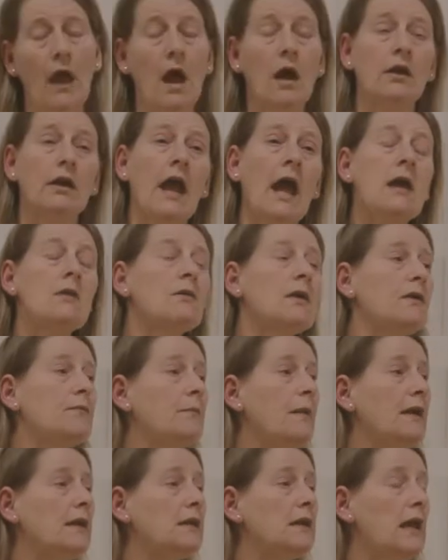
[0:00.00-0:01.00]
Okay,
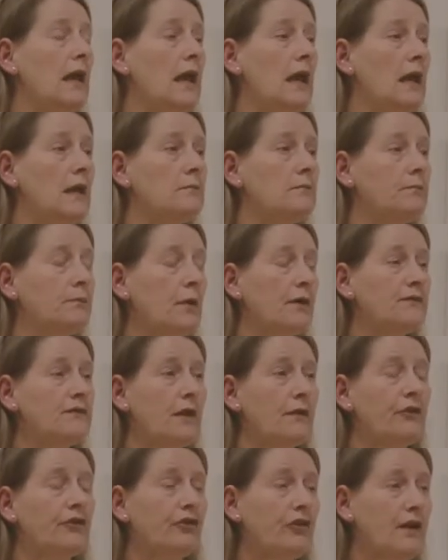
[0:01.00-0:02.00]
we've
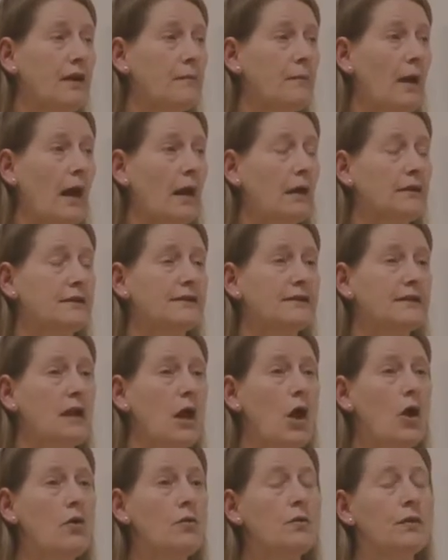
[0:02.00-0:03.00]
done 3 in
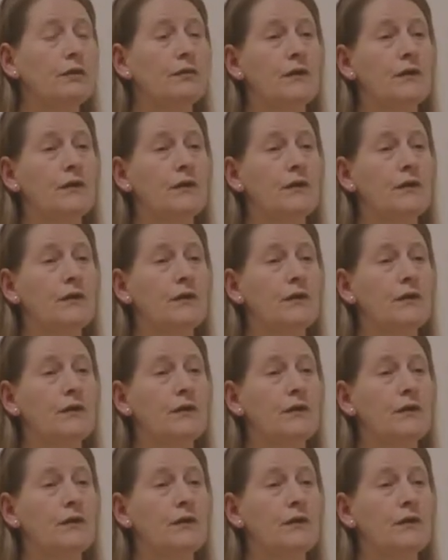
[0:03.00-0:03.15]
Ballinasloe.